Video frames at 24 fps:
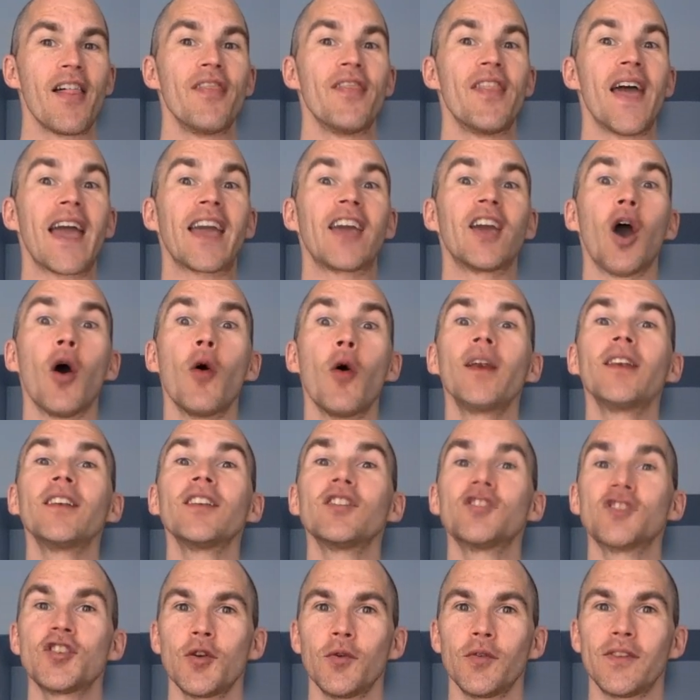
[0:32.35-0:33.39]
that go into
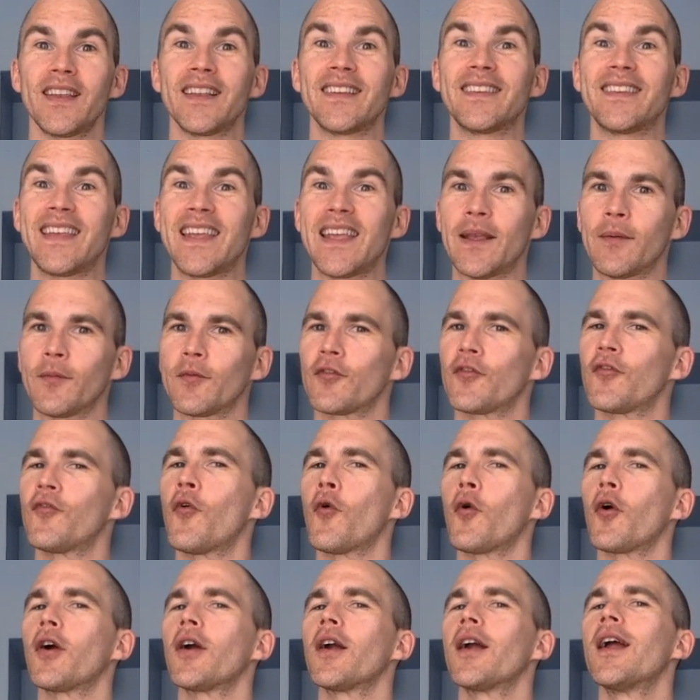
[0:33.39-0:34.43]
choosing teams
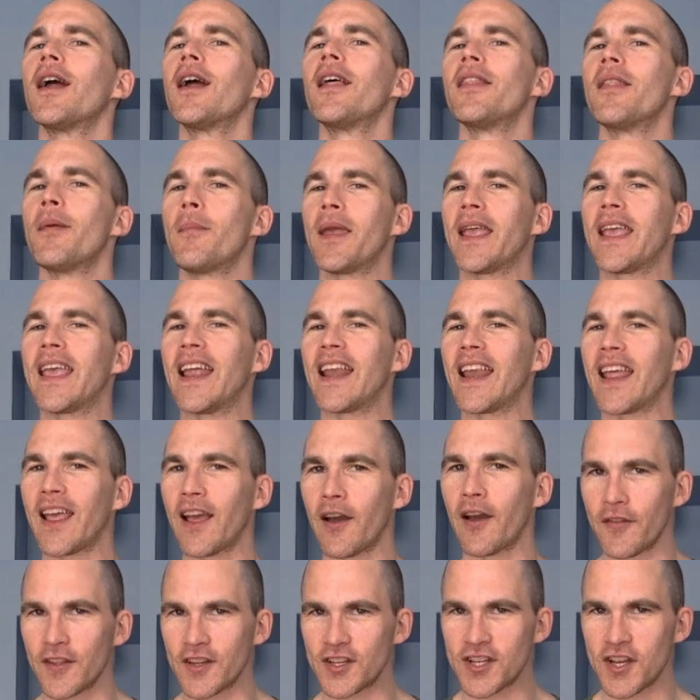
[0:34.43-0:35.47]
for the beginning
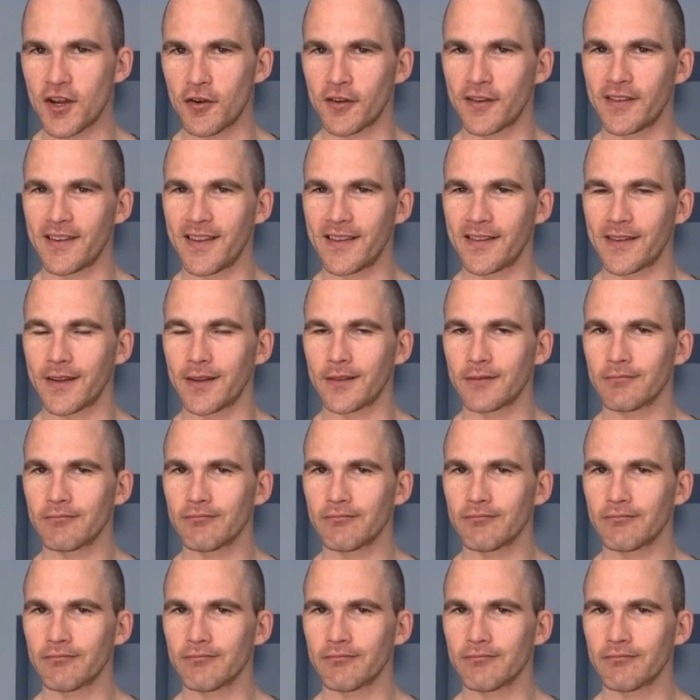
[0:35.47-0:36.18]
of the cheer season.